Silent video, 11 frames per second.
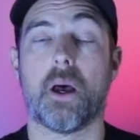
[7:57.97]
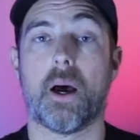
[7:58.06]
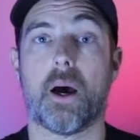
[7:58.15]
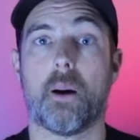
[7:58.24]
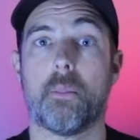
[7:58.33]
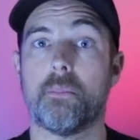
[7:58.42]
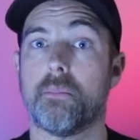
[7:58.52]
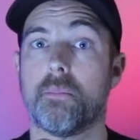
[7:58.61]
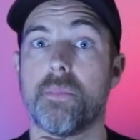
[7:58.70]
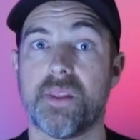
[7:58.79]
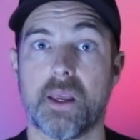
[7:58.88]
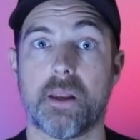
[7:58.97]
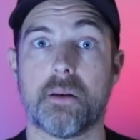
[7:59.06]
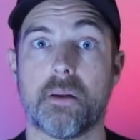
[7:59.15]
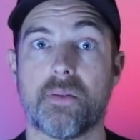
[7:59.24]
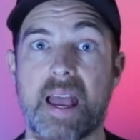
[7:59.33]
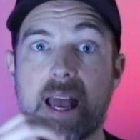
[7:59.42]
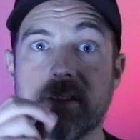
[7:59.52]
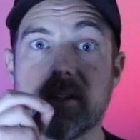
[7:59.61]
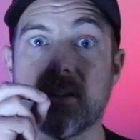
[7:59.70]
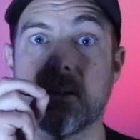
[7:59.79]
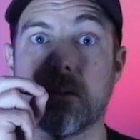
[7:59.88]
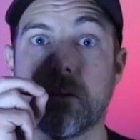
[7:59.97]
um, then that